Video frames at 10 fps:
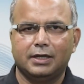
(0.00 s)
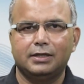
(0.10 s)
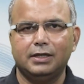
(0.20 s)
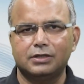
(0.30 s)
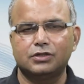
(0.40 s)

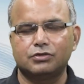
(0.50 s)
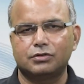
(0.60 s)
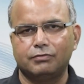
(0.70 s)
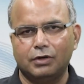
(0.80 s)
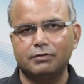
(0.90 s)
In that
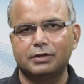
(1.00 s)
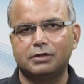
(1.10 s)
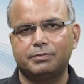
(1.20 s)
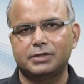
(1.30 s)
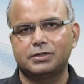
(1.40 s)
situation, whatever
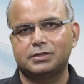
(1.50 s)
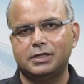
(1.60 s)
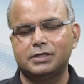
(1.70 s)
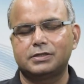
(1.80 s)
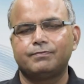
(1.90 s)
that person
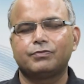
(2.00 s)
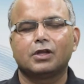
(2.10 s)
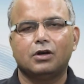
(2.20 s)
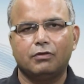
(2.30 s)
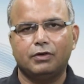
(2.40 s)
says
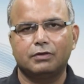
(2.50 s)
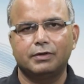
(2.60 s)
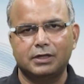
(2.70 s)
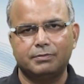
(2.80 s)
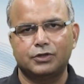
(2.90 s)
or
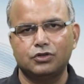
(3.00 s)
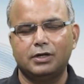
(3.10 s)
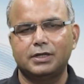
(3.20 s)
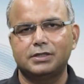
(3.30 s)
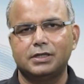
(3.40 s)
whatever that
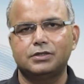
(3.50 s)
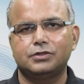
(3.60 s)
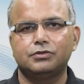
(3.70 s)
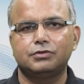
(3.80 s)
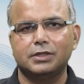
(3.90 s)
majority says,
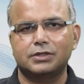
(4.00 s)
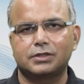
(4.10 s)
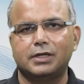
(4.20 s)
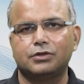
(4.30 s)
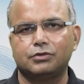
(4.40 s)
you just
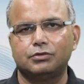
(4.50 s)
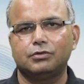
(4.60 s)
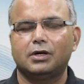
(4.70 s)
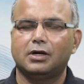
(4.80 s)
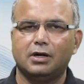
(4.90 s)
try to do
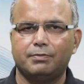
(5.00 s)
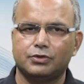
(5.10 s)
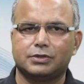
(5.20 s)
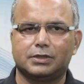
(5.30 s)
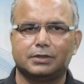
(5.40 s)

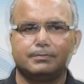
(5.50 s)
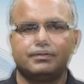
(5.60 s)
opposite.